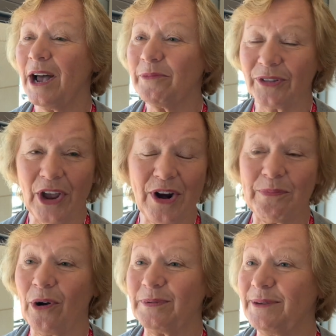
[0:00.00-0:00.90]
I'm not the only
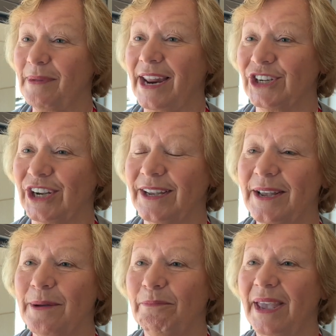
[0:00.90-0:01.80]
property manager
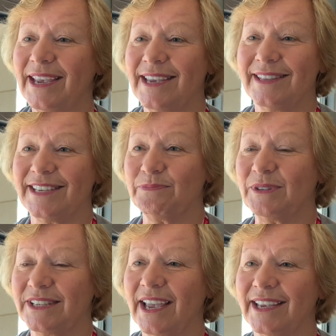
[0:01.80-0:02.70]
making these
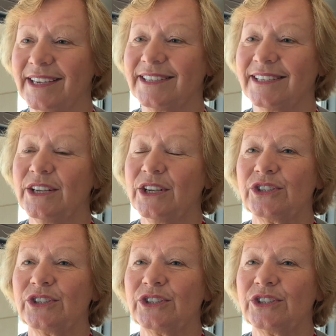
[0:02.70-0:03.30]
mistakes.